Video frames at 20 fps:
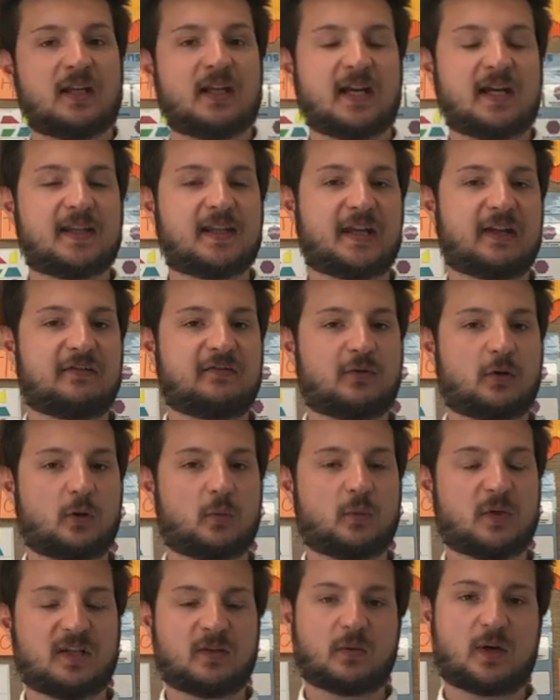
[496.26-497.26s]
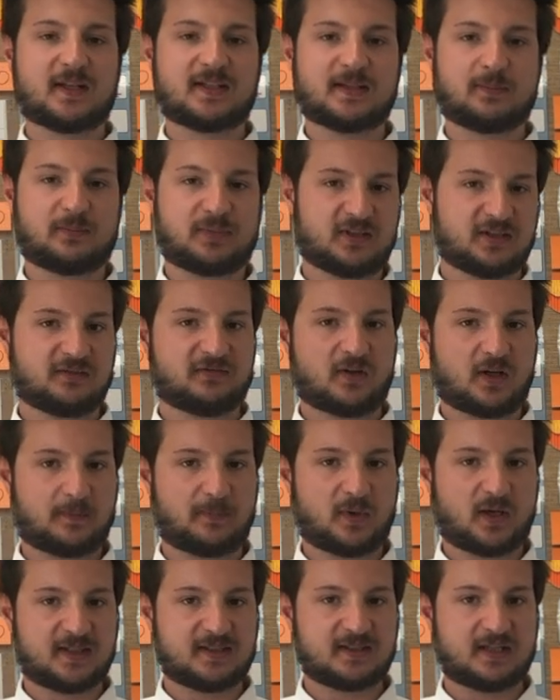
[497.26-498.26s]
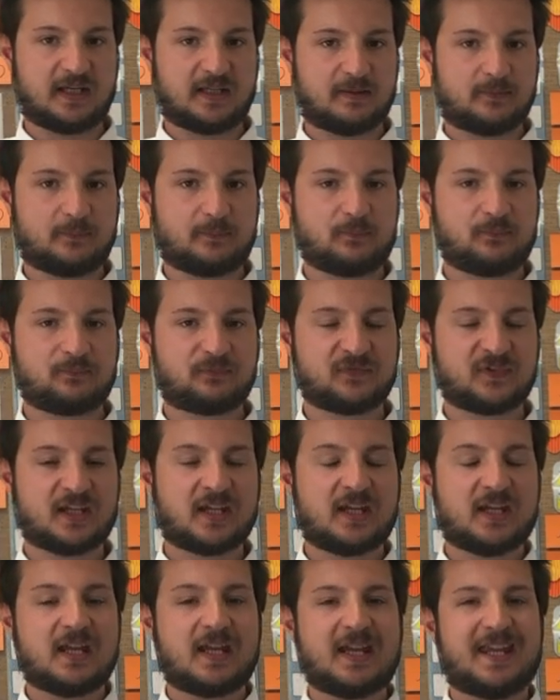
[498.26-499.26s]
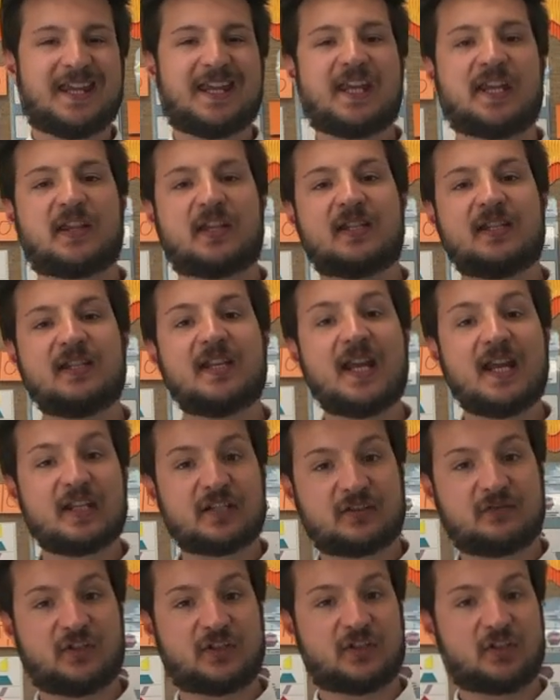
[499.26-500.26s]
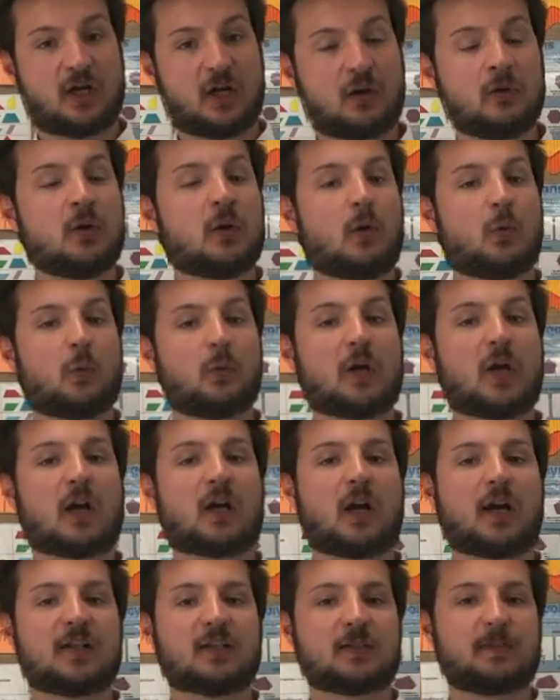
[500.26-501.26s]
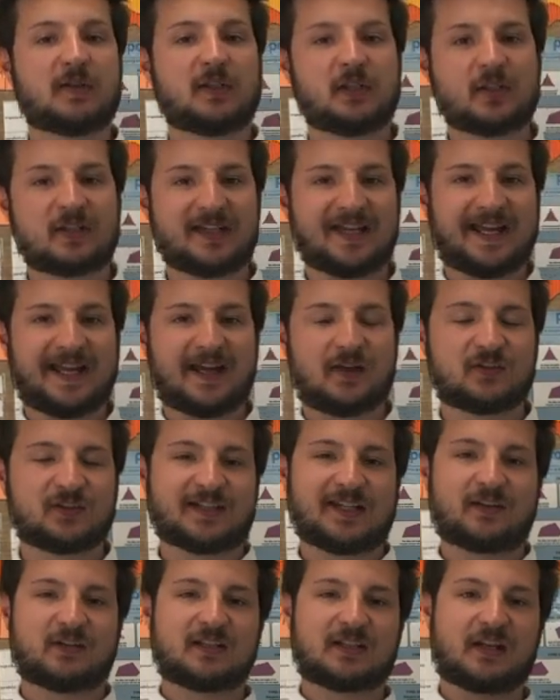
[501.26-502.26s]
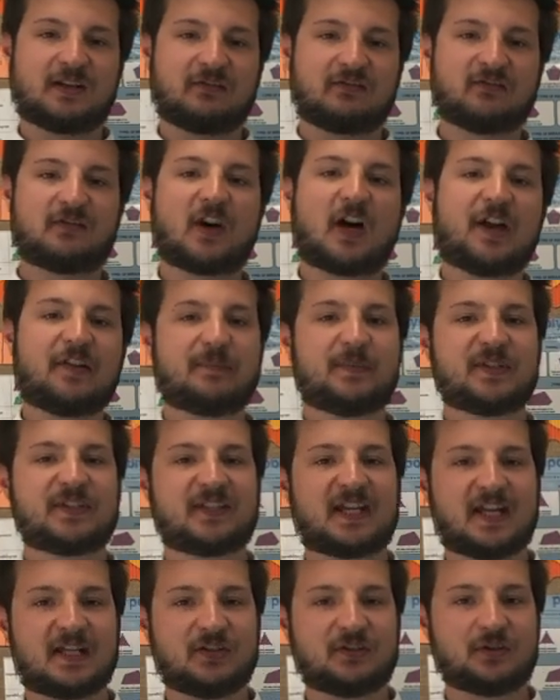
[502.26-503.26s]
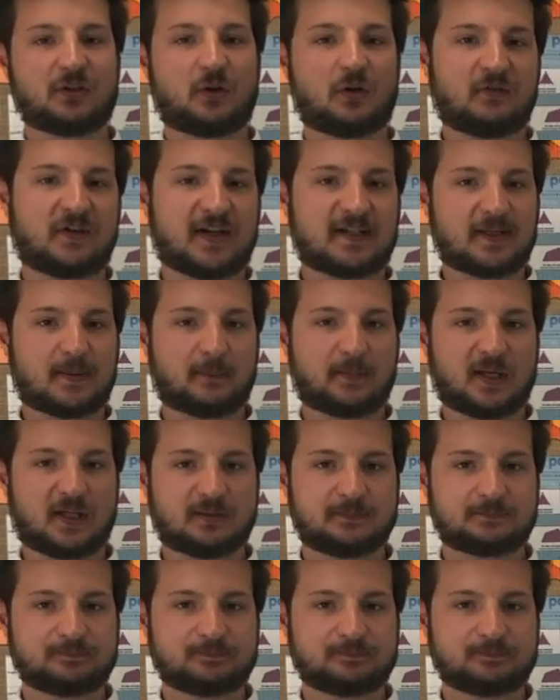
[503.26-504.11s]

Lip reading: and therefore we quite simply divide by 10. In the next video, we are going to be looking at how to calculate 5% of a number.